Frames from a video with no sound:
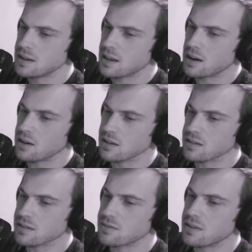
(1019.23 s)
That artist
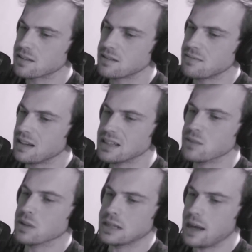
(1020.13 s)
is that didn't
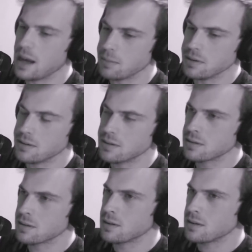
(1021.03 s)
really happen.
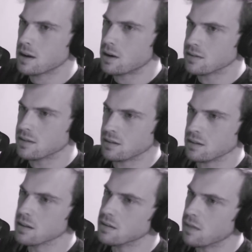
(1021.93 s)
That artist doesn't
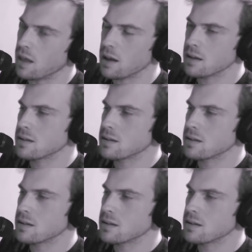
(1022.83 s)
live that.